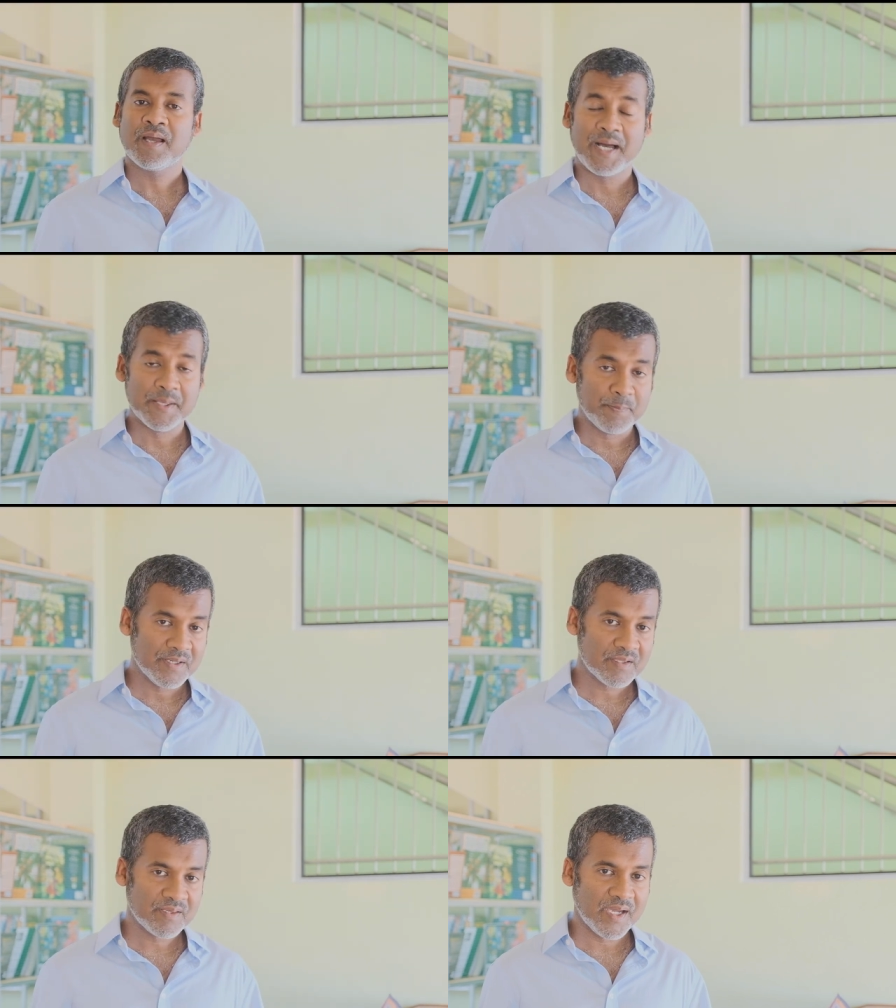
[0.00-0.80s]

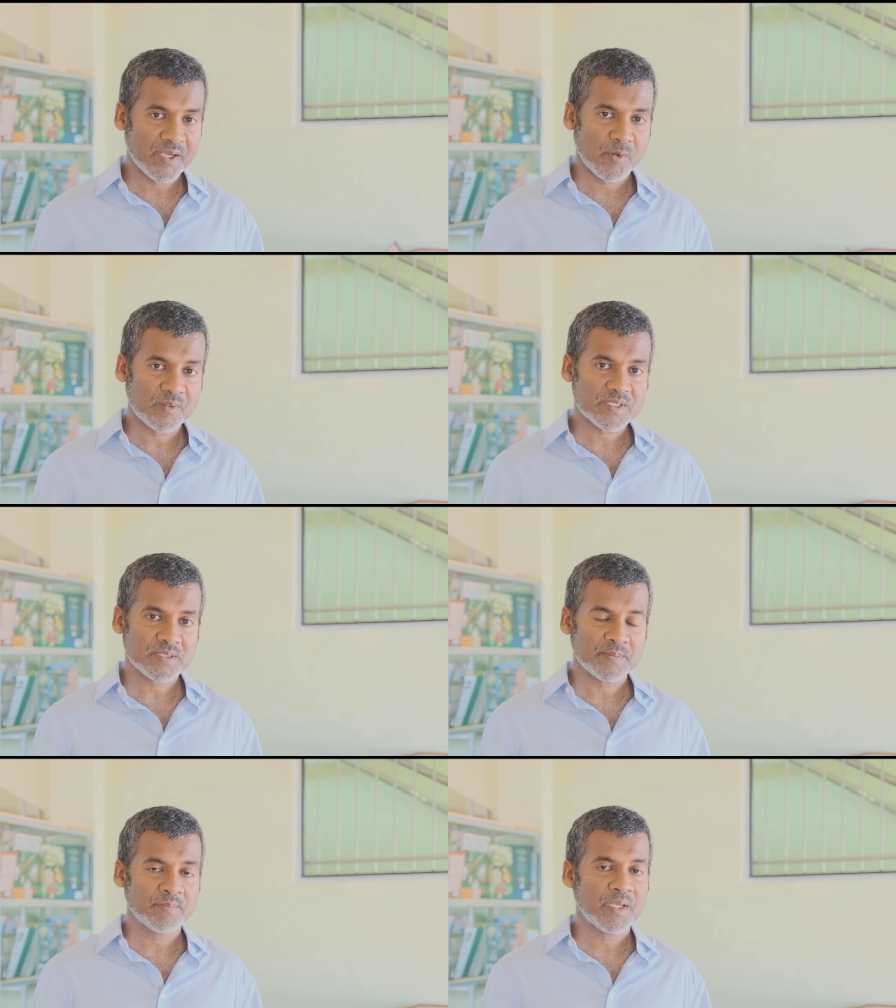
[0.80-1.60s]

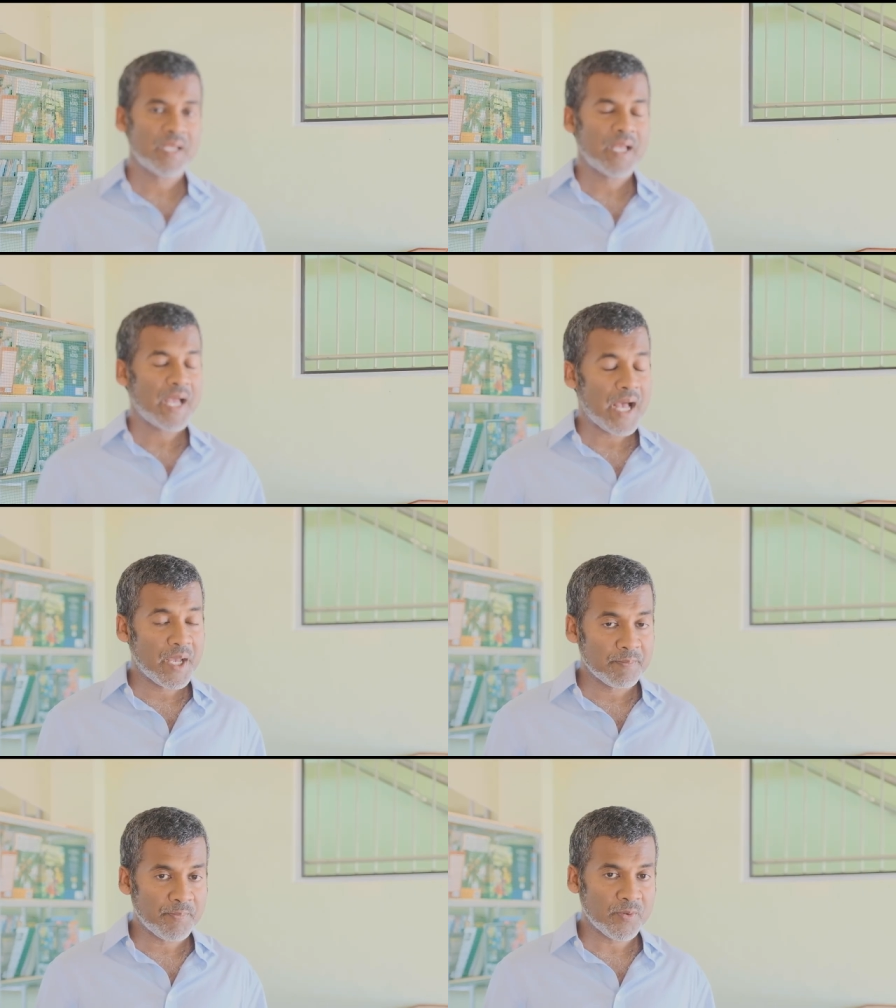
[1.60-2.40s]
Hyperthyroidism,
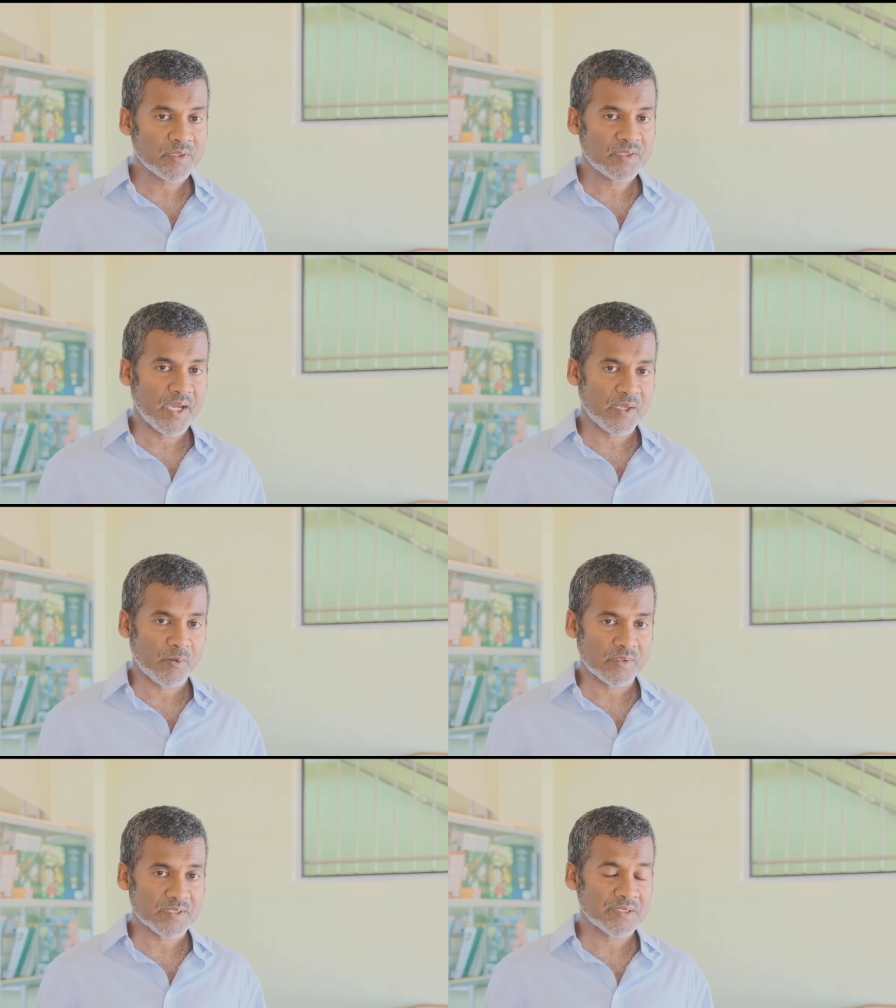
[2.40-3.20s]

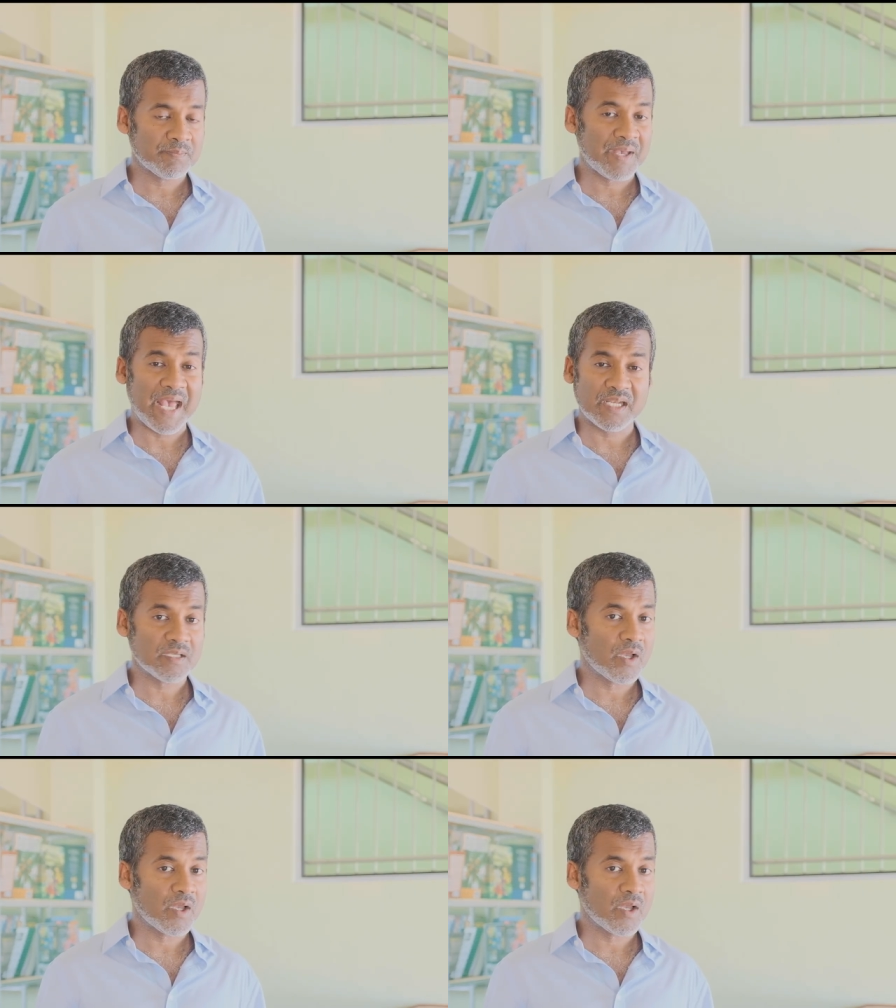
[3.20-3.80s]
hypothyroidism, and